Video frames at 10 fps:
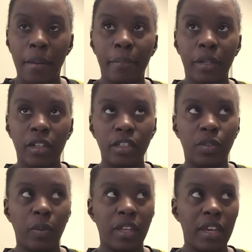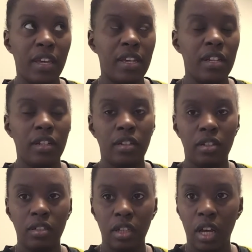because we eat
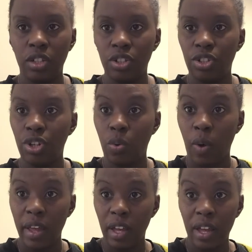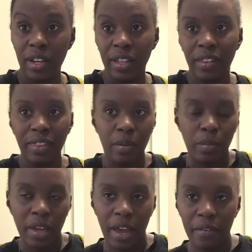lunch quite early and then we
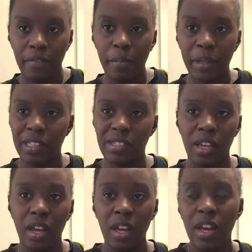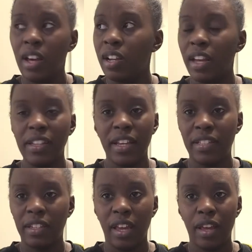have a big dessert. Like
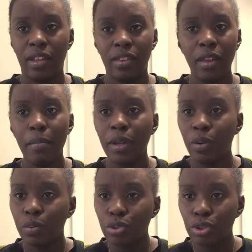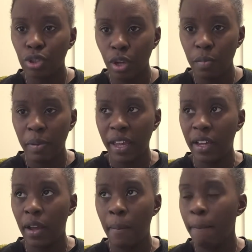yesterday, the meal was so big,
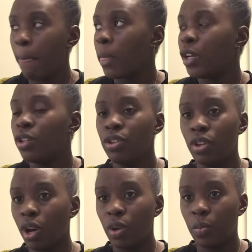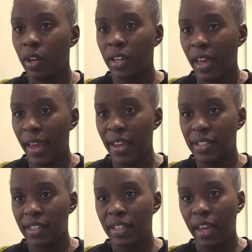no one ate
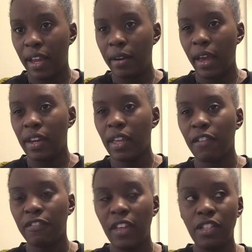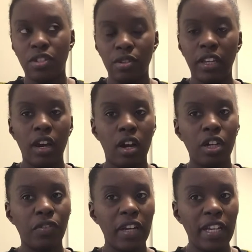again. And if they do get
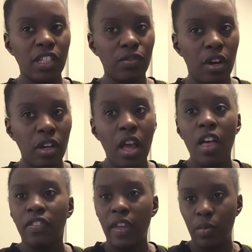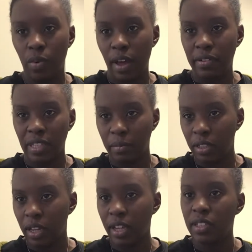hungry later on, they will have something
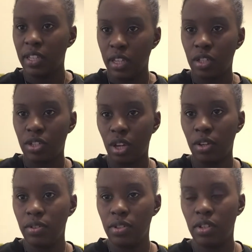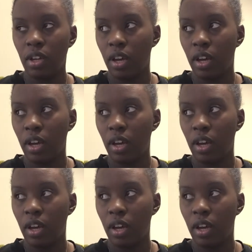like tea and toast,